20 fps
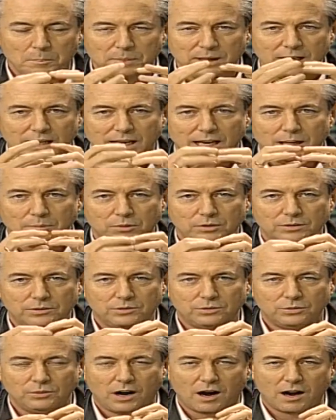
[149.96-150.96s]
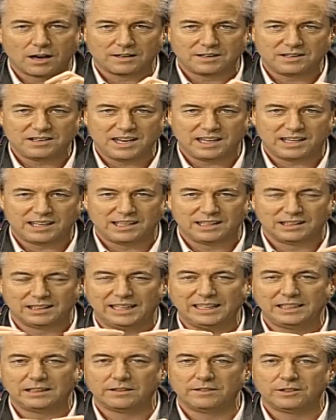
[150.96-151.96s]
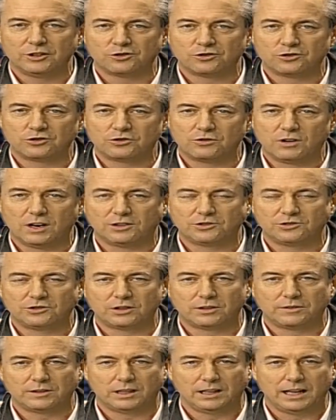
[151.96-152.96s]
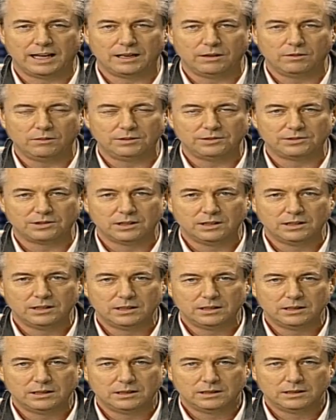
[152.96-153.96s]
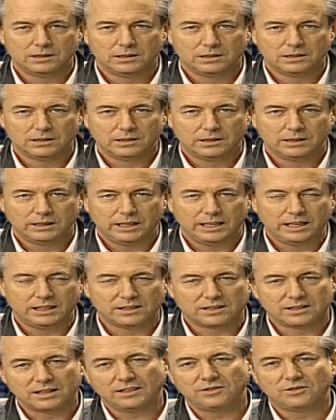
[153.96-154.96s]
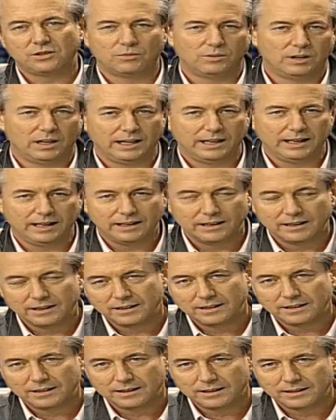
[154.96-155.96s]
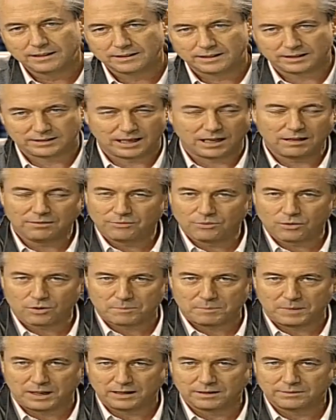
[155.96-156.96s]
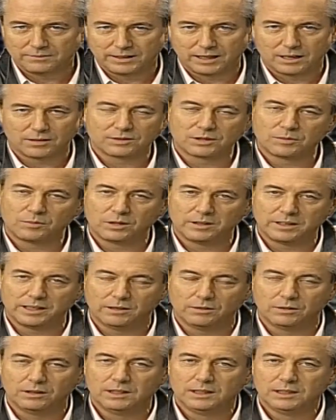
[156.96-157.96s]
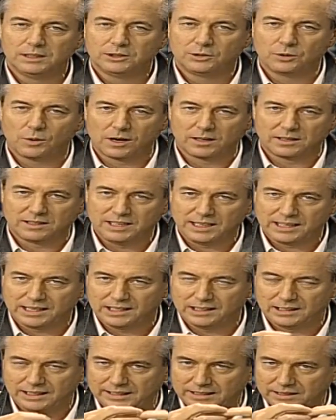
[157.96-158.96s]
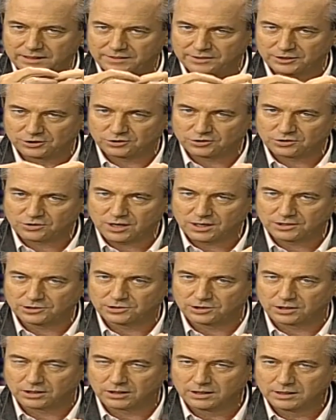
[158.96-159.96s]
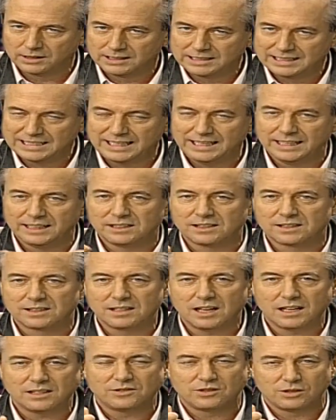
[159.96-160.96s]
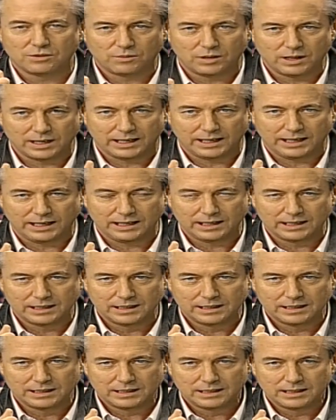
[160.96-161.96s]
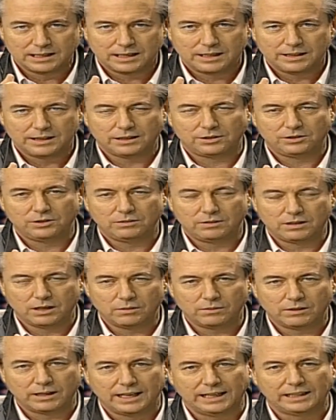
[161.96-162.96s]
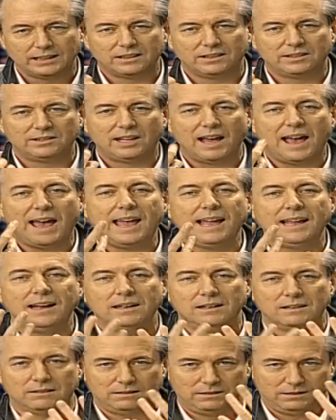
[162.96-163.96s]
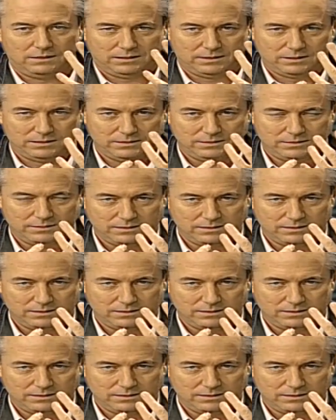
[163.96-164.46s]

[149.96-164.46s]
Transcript: being able to articulate the structure of the language in such a way, de tal forma, fijaos como lo digo, to articulate the structure in such a way that you don't get tangled,